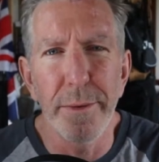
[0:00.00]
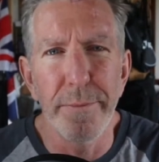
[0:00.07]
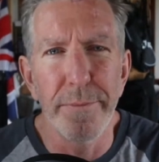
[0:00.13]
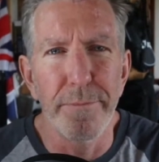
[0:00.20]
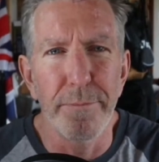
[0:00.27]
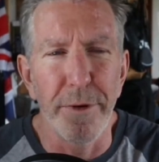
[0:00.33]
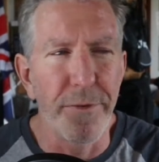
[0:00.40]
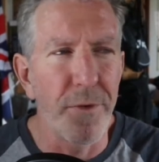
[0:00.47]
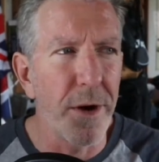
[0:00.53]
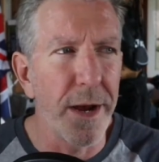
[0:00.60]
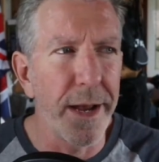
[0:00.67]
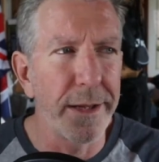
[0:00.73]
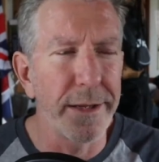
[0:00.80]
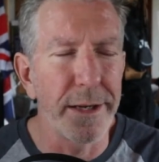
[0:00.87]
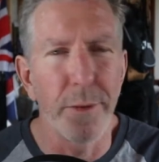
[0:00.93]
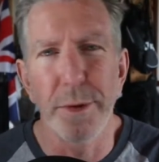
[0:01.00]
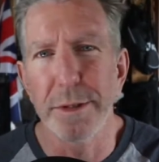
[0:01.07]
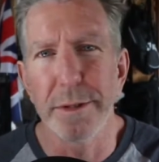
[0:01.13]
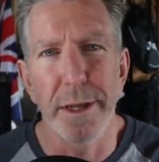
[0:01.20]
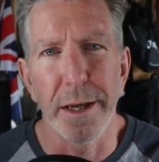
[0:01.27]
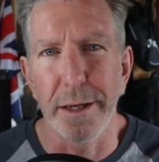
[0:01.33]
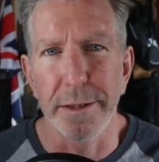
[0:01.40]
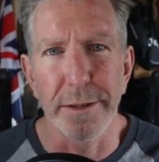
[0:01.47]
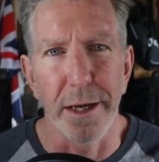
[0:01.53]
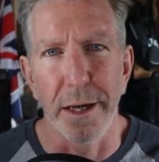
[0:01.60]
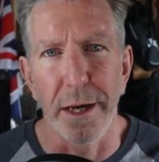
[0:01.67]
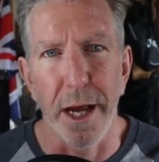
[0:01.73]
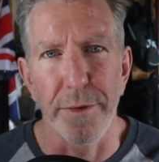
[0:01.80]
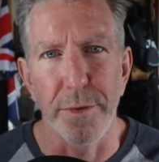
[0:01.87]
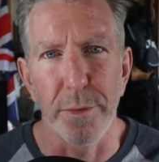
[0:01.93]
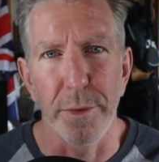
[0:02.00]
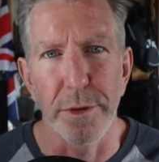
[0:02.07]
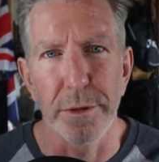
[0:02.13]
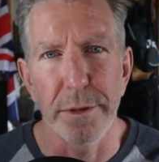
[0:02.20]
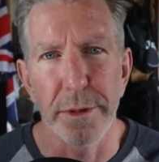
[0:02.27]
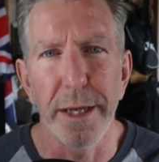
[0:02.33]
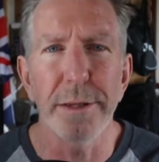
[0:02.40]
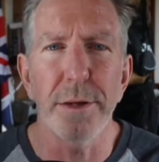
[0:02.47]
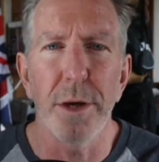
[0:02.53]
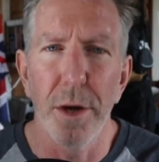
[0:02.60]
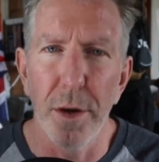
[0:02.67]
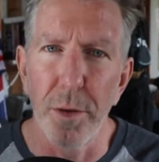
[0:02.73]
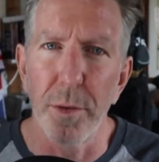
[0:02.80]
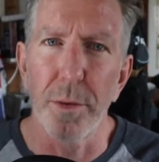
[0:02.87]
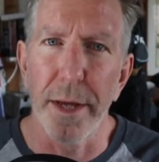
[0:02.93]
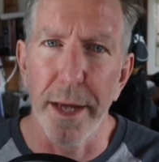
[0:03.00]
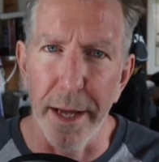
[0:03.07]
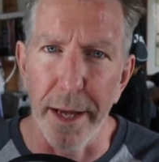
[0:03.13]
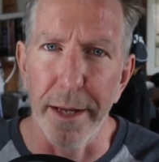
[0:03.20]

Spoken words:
beforehand, I wasn't that excited afterwards. It's okay.